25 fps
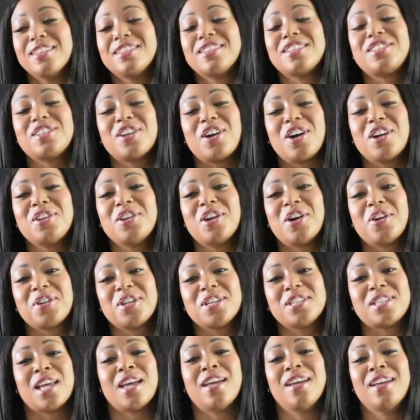did y'all
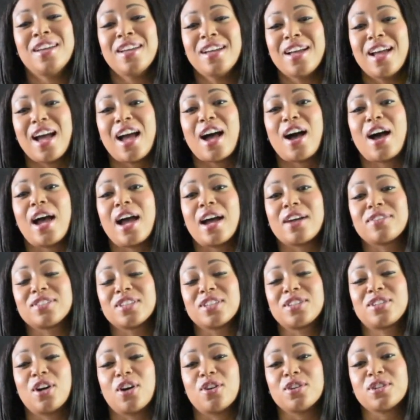notice how
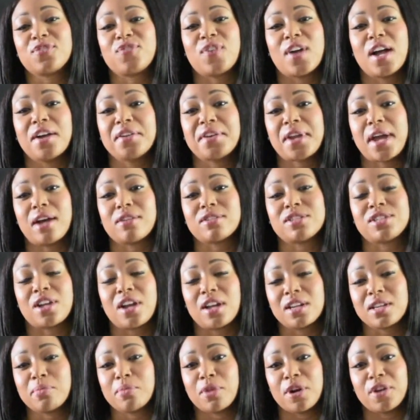after Ghost found out
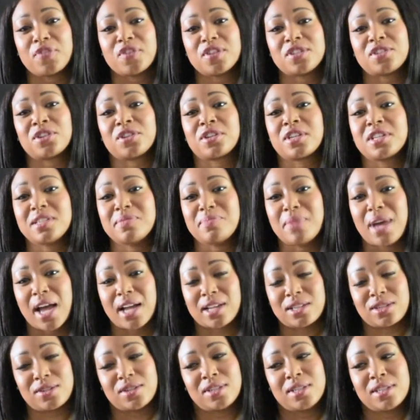Charlie Murphy took his
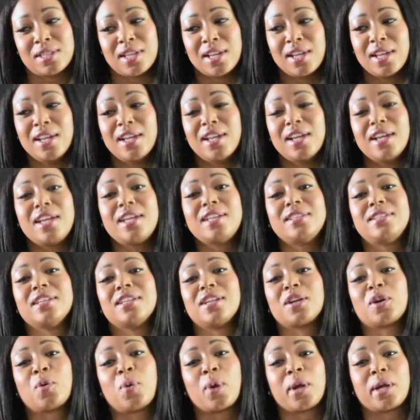mattress, he
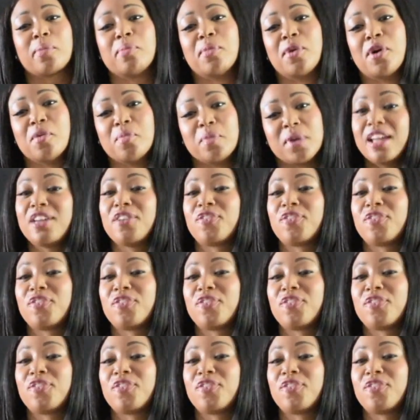did a quick moment.